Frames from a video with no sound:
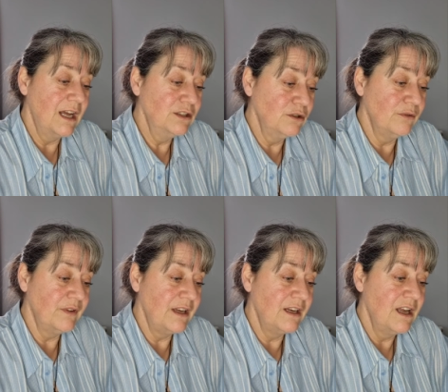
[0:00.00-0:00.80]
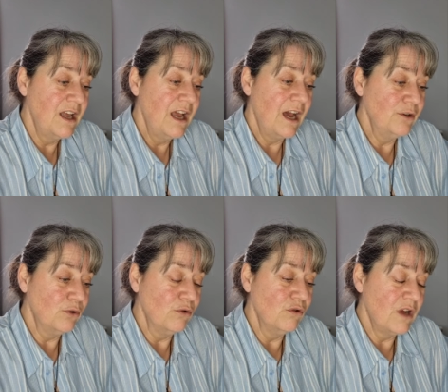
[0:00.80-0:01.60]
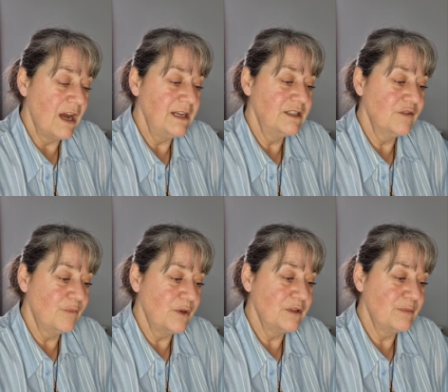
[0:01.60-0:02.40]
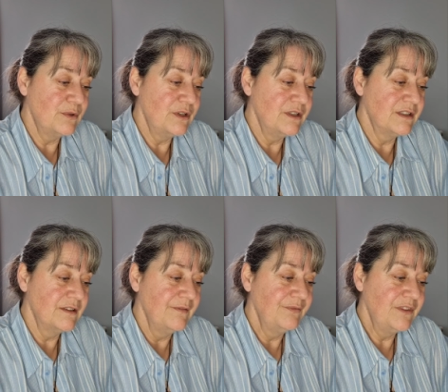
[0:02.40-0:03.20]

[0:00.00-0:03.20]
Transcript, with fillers: and loving and all kinds of prosperous.